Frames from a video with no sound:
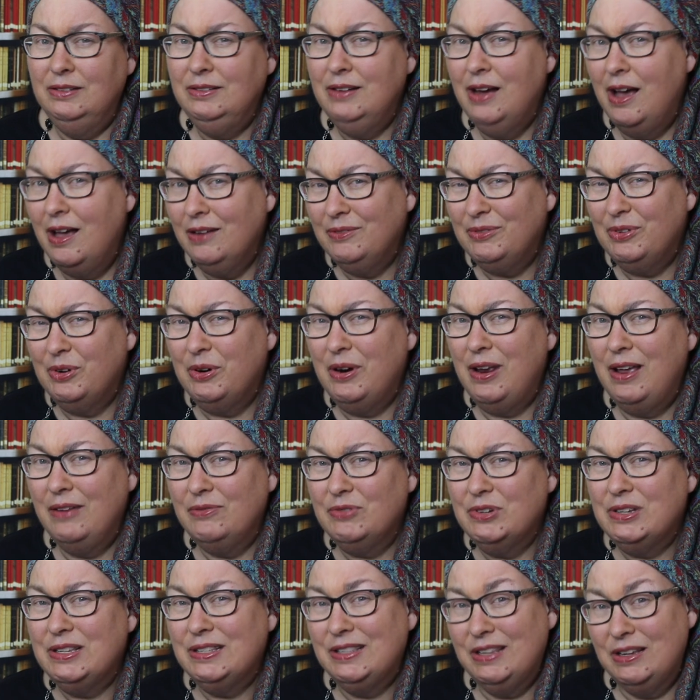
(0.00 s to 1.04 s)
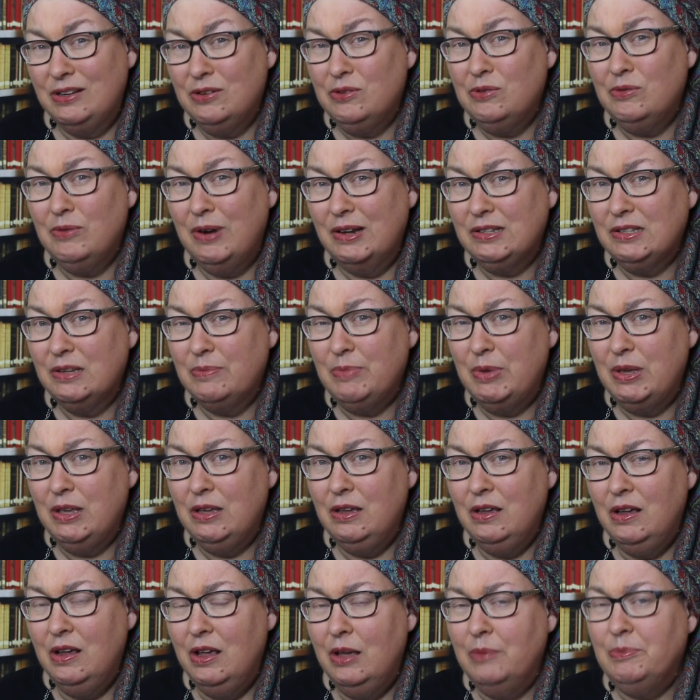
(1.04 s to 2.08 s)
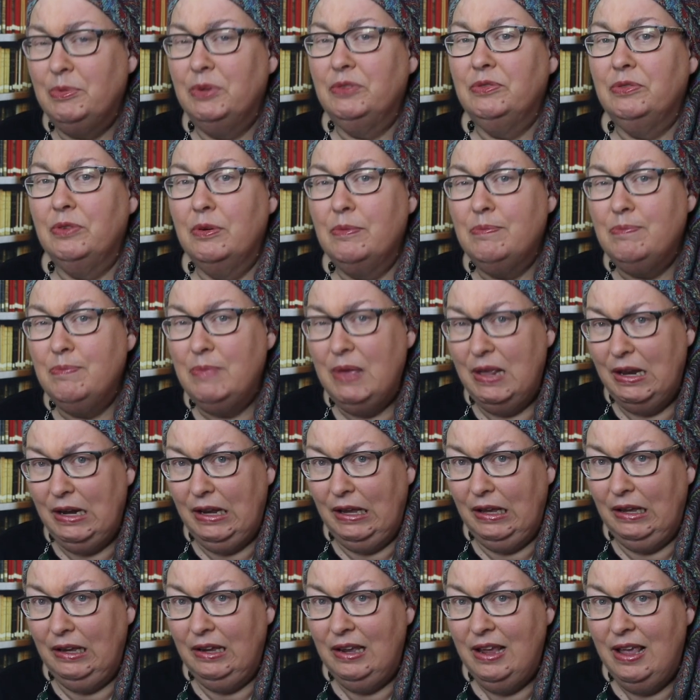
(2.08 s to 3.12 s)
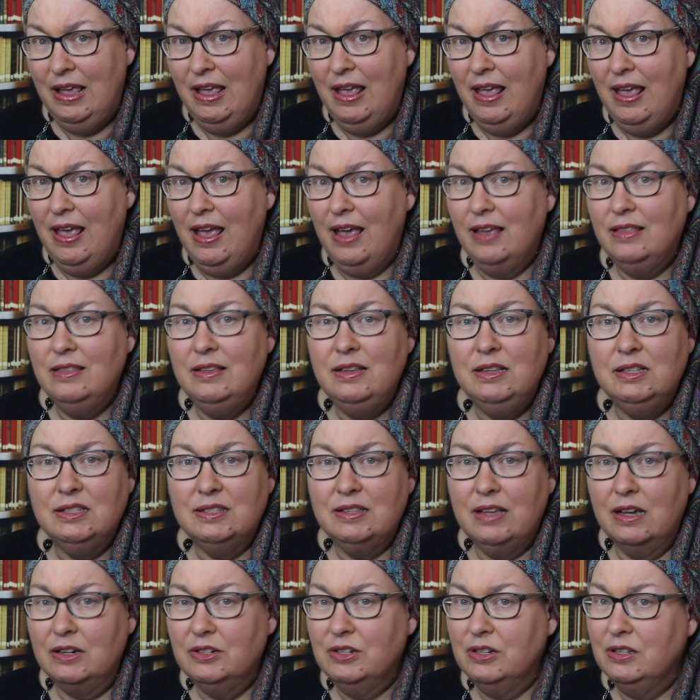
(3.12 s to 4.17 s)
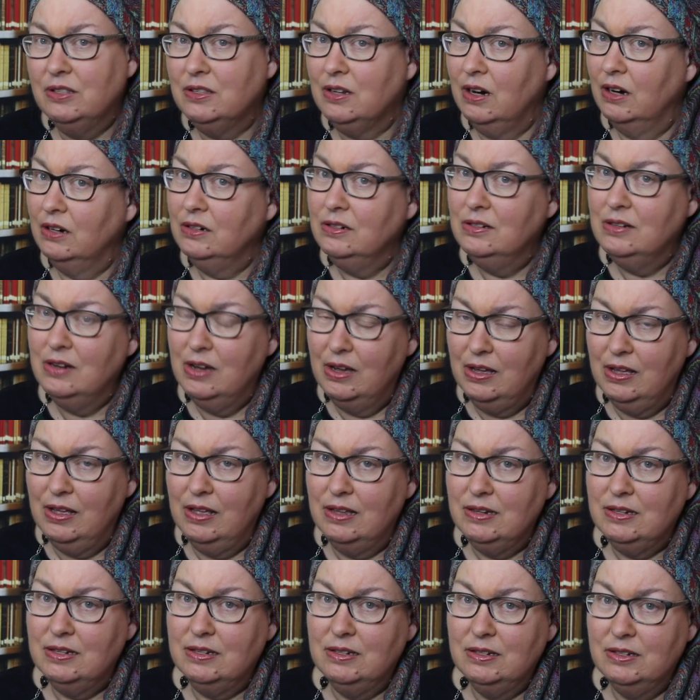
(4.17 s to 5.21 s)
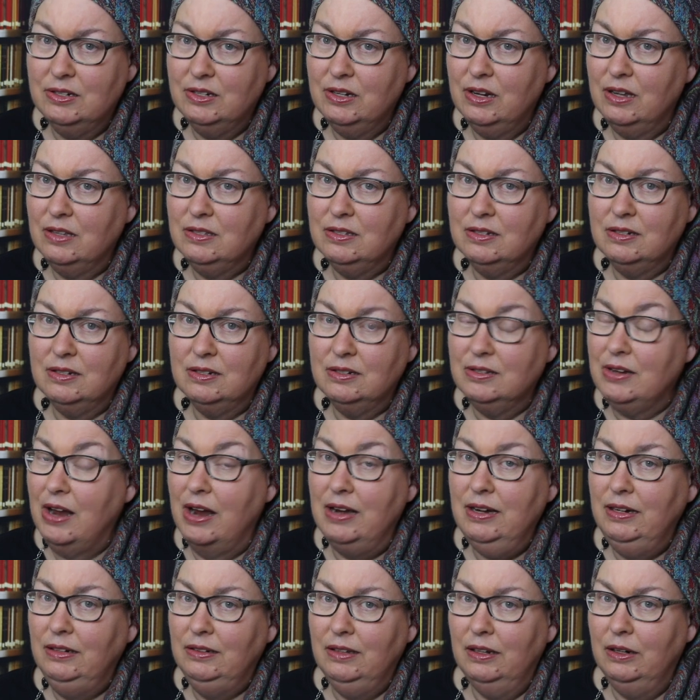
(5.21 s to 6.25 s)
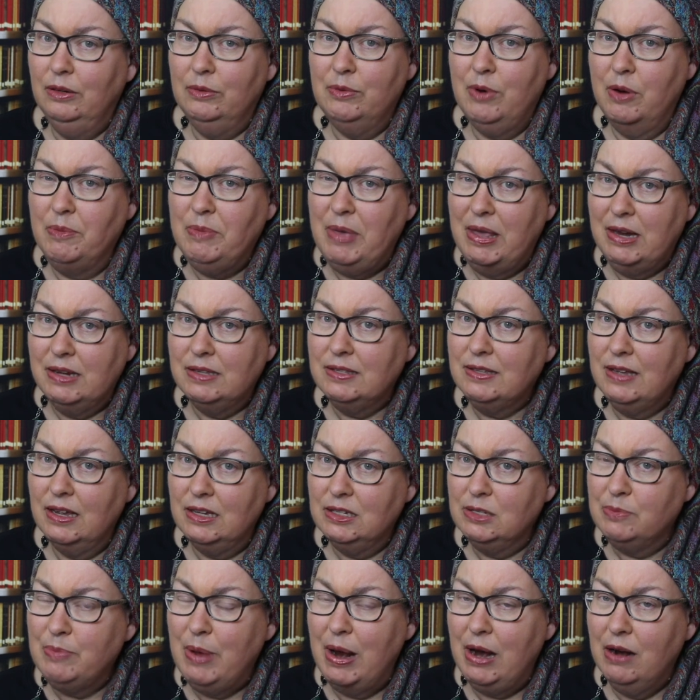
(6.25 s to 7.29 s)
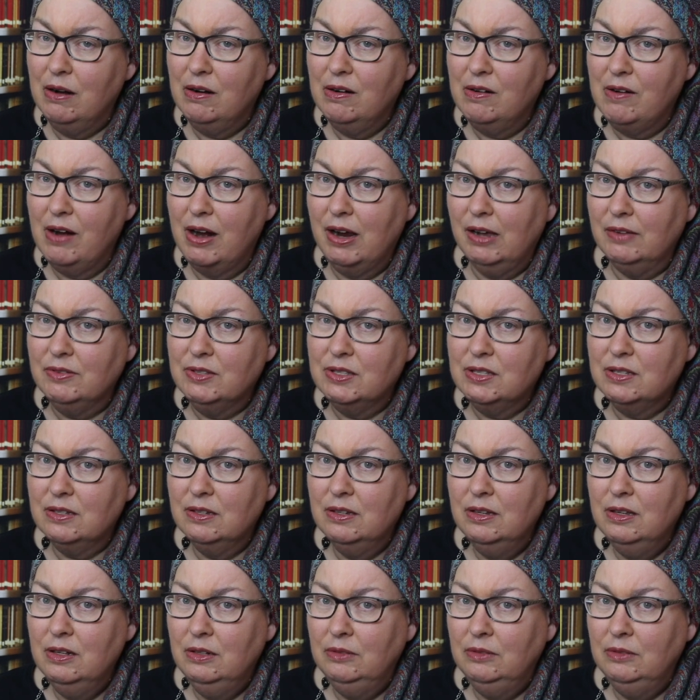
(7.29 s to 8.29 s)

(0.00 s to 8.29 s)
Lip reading: not for every single recipe, but for many, and these sections are not just tiny little romanticized paragraphs.